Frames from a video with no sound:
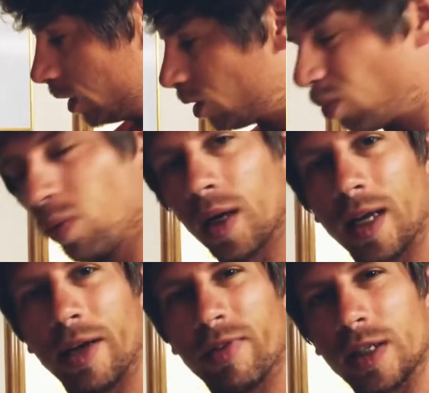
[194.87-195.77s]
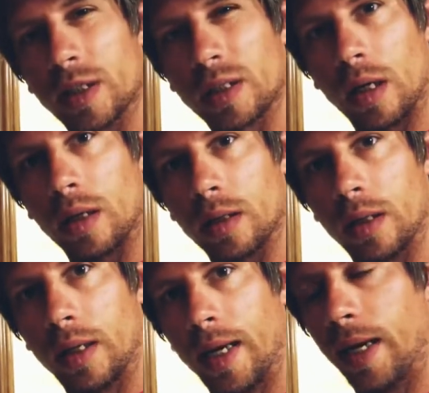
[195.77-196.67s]
to really give it a solid
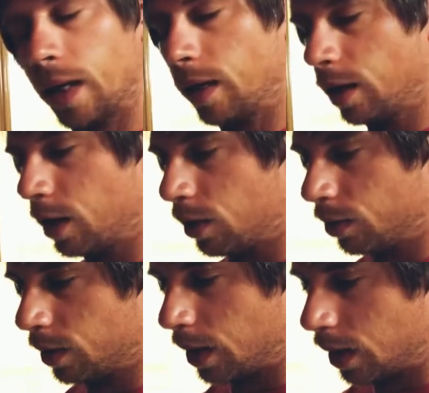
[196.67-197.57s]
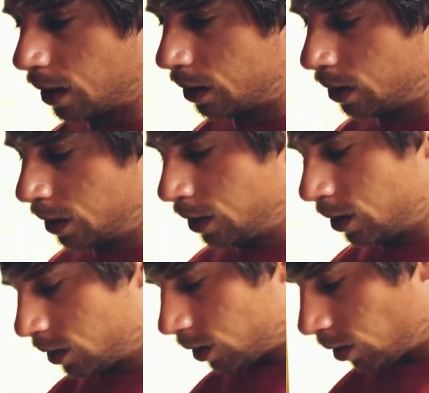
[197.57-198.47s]
kick, so
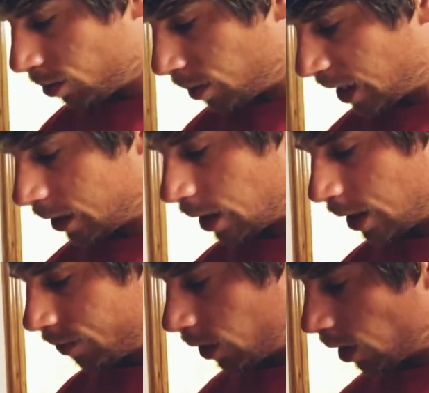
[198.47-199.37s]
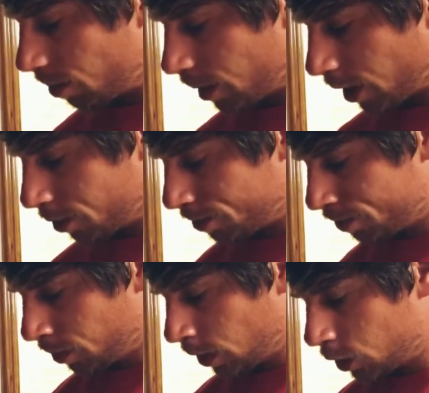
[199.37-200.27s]
it'll make life a lot better,
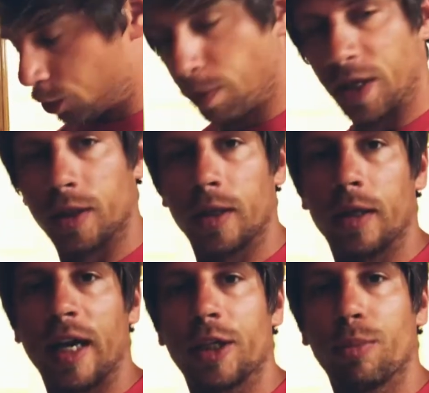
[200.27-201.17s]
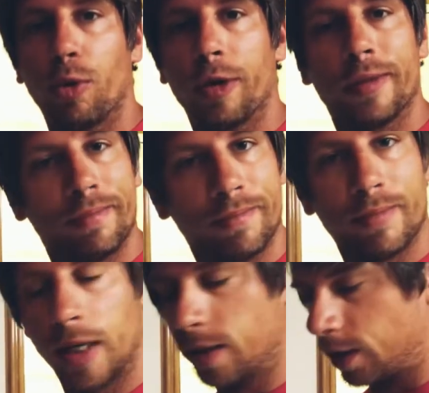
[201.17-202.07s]
especially next morning
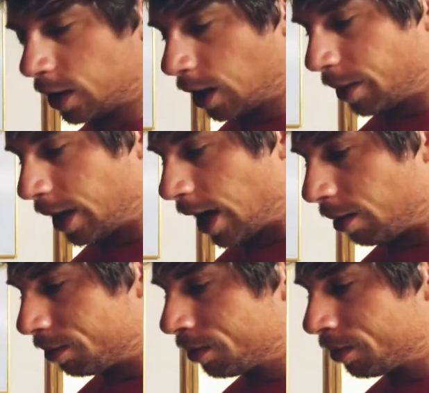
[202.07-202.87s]
as it's coming out.